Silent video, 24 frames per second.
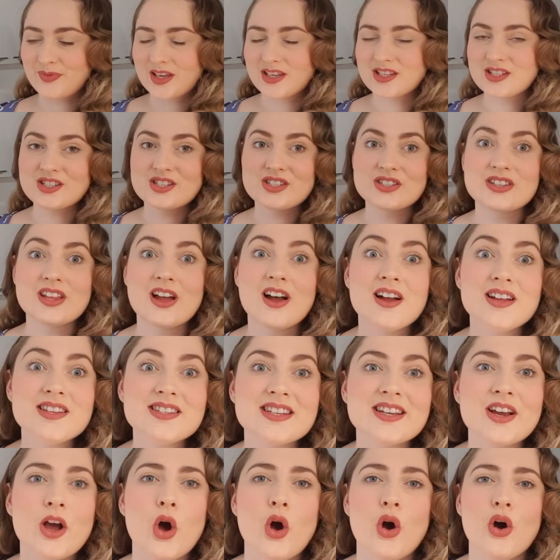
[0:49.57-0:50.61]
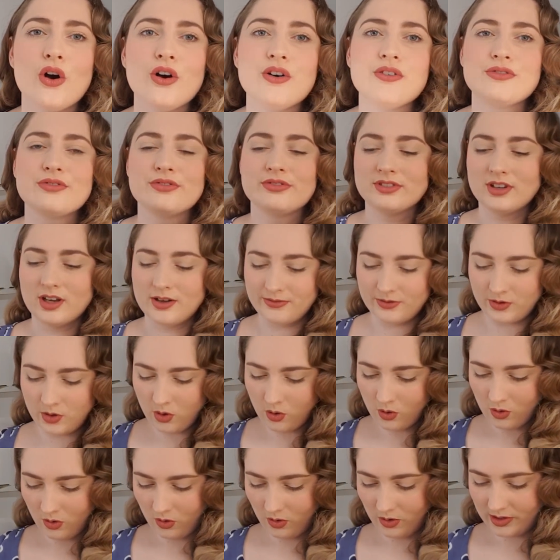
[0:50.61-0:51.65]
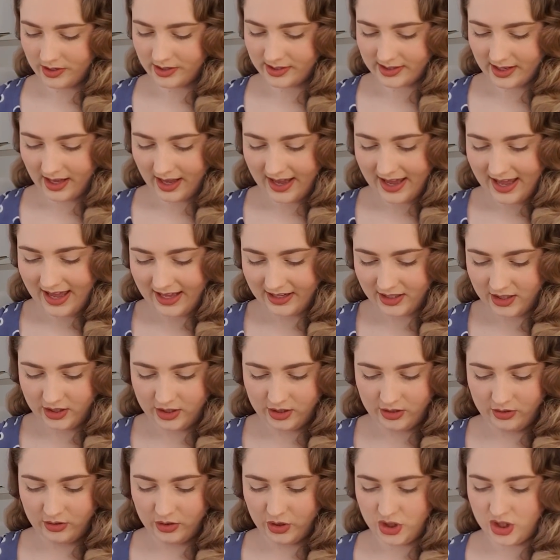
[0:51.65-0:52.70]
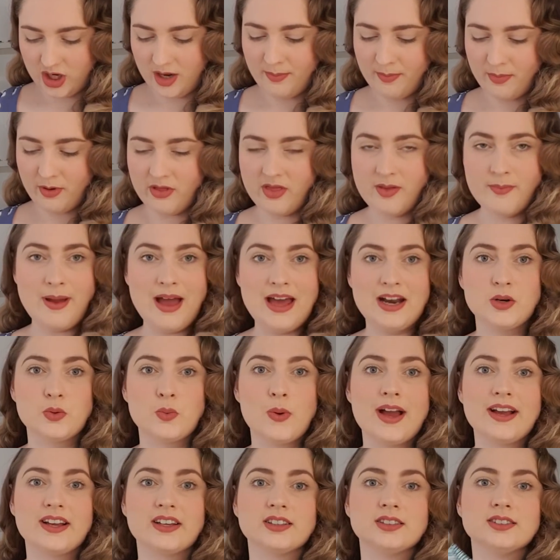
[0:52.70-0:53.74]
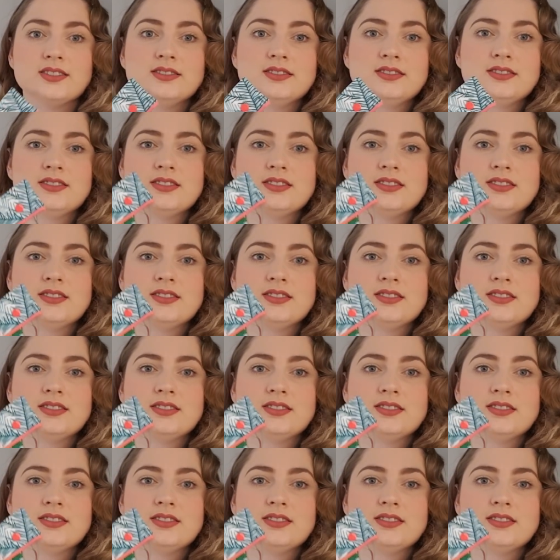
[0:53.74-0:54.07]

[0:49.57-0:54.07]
starting off, of course, I had to jump on the bandwagon